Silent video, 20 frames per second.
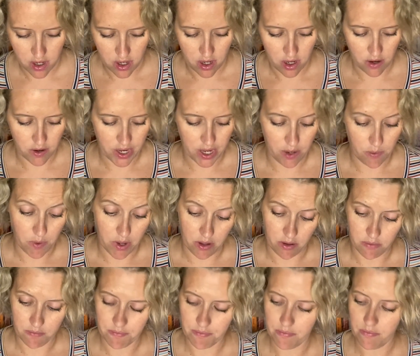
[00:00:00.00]
Okay, well,
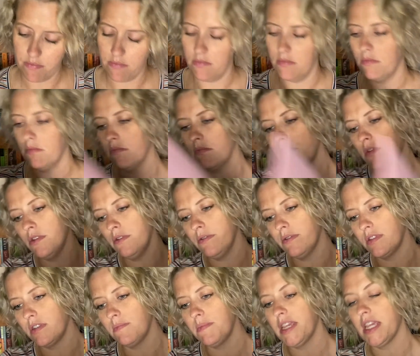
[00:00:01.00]
news
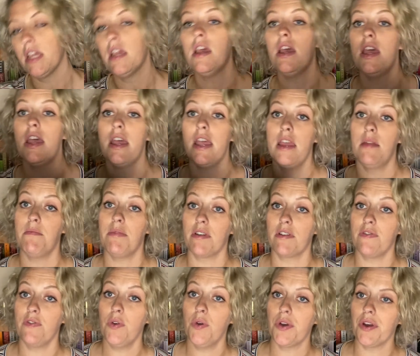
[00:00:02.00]
to me. In book
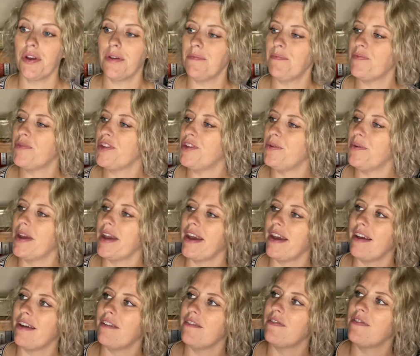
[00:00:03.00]
four, you
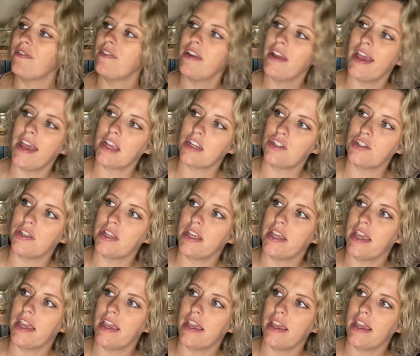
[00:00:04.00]
have
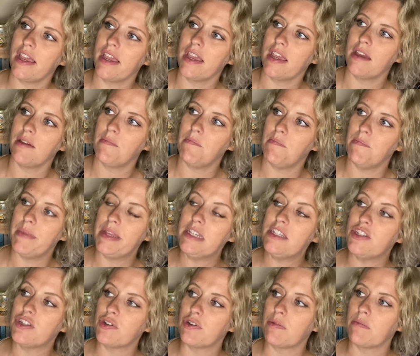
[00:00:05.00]
actually a
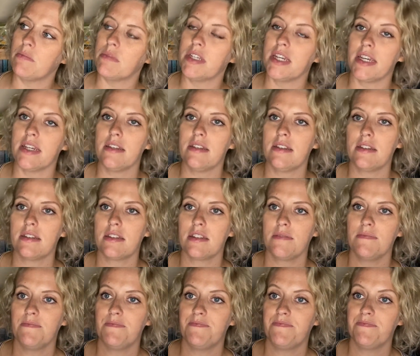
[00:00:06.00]
midterm test.
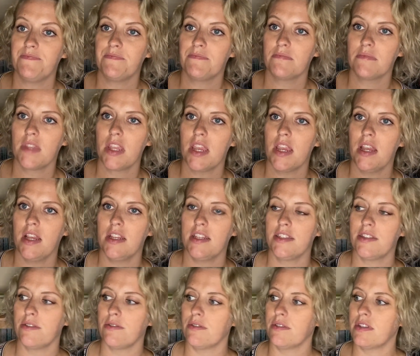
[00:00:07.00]

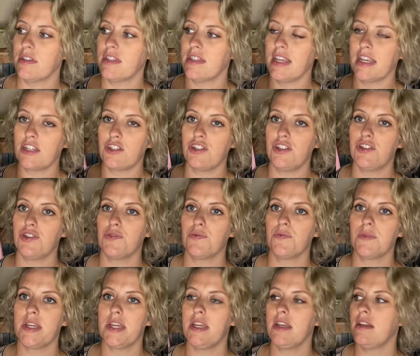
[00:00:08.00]
So there's a section to
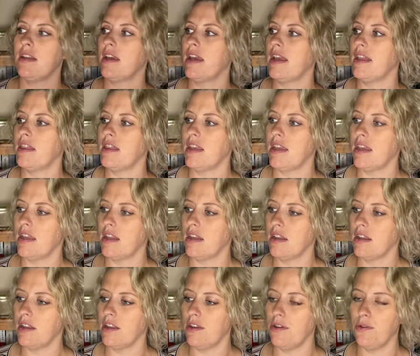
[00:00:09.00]
read and
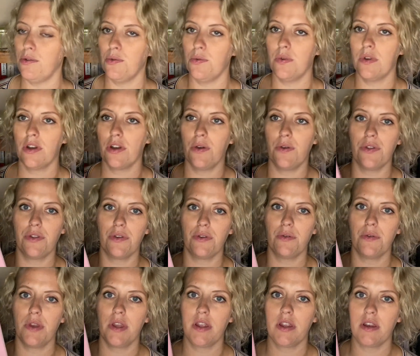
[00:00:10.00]
then you go through
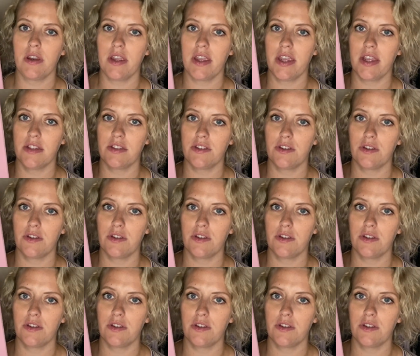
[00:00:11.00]
and answer